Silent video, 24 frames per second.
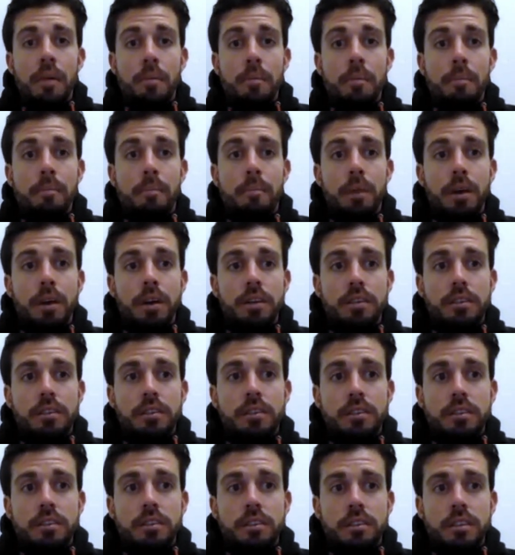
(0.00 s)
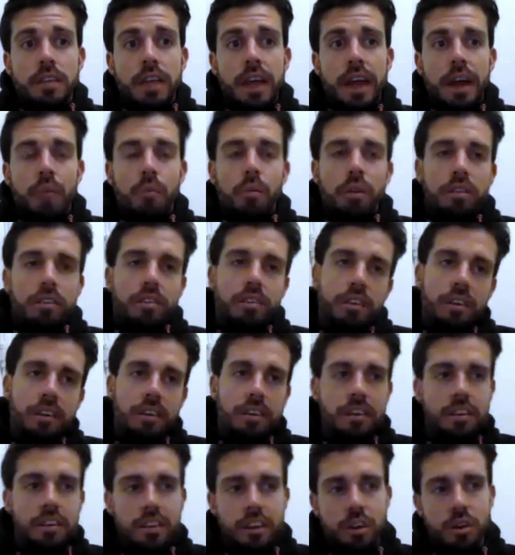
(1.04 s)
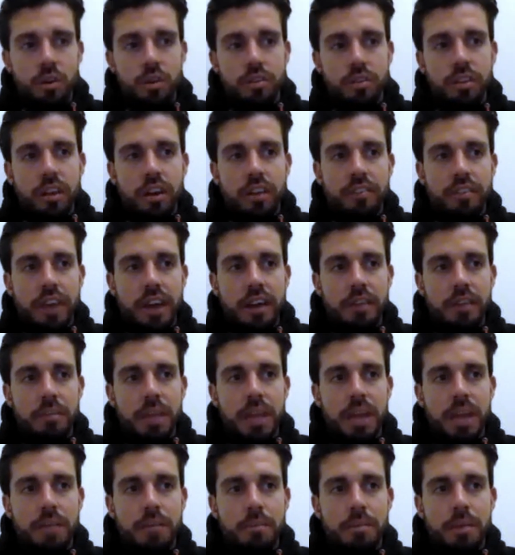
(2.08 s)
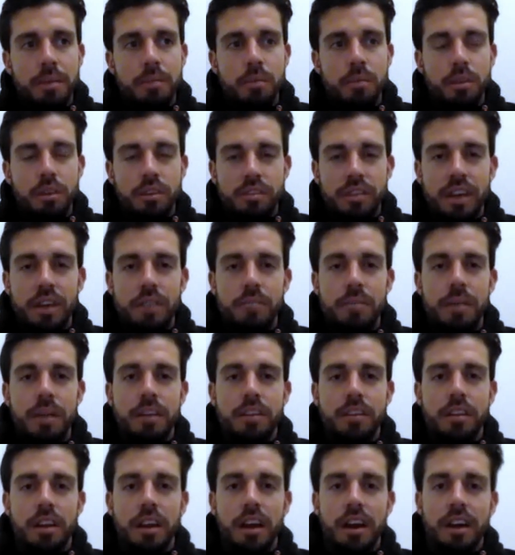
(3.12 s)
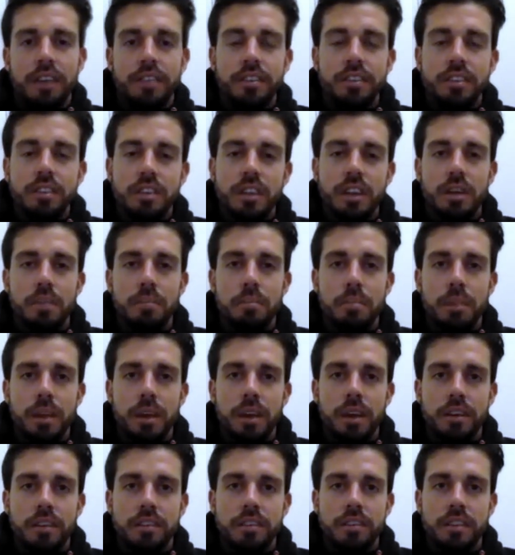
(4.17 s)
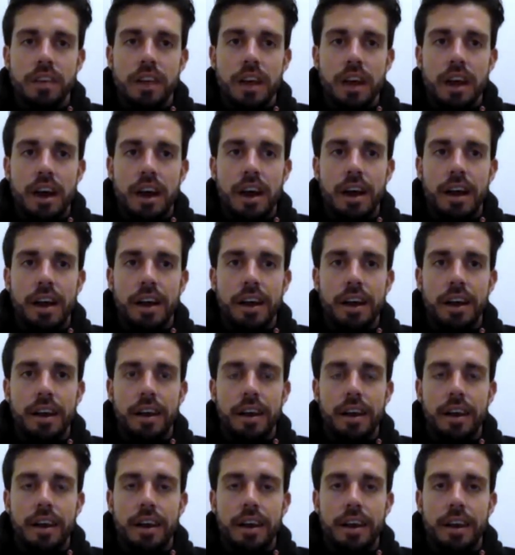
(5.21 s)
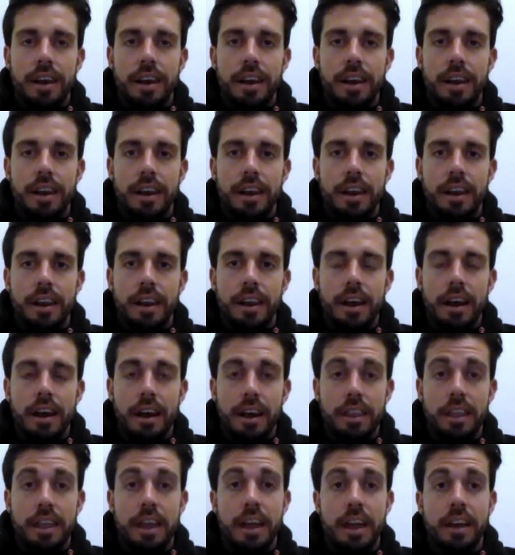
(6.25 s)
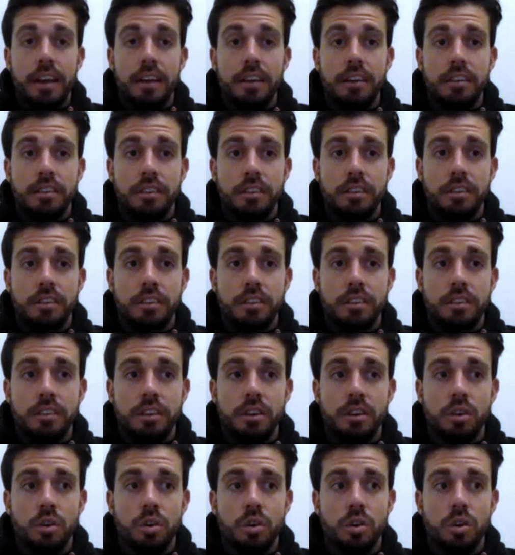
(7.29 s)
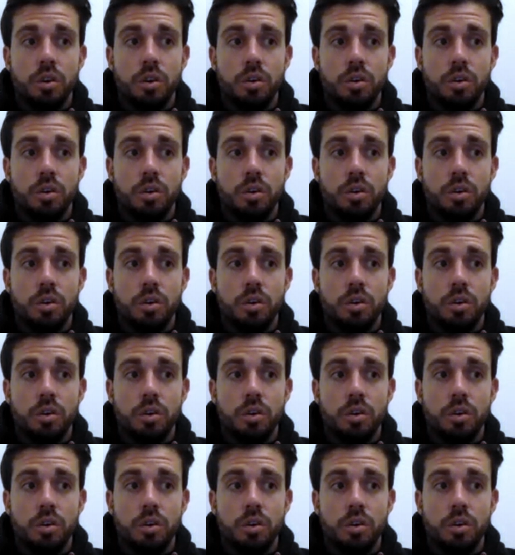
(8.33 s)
But yeah, it was, you know, stuff kind of became a bit more developmental after the Olympics, and I then, you know,